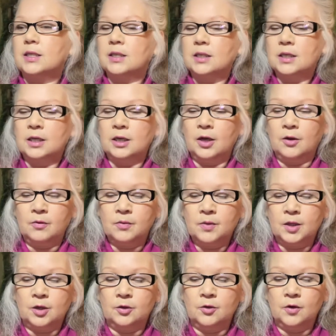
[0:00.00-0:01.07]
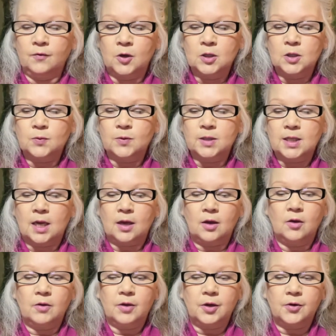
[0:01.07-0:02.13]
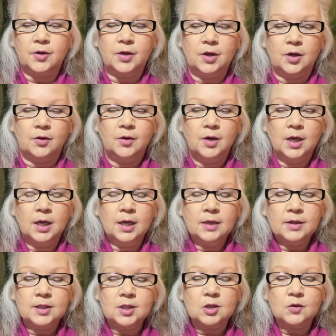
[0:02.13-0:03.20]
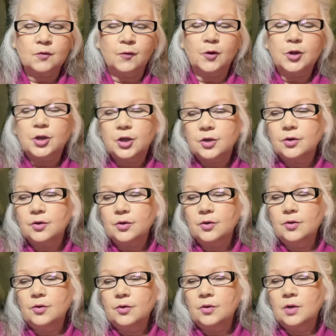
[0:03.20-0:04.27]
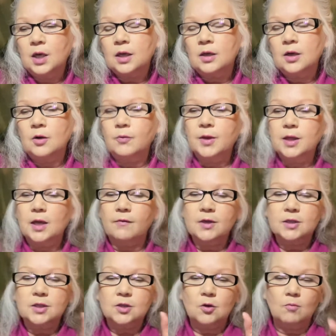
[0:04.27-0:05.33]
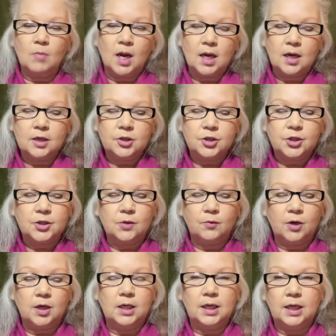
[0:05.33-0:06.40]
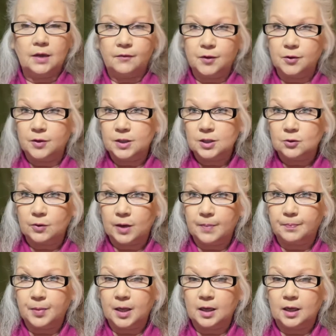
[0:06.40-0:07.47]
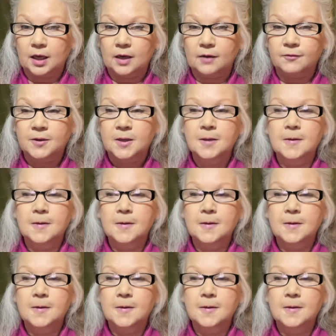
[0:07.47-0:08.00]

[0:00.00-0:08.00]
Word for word: You know, the universe was like, oh, here you go. This is for you. You know, we love you so much. So we're going to give you this great big gift.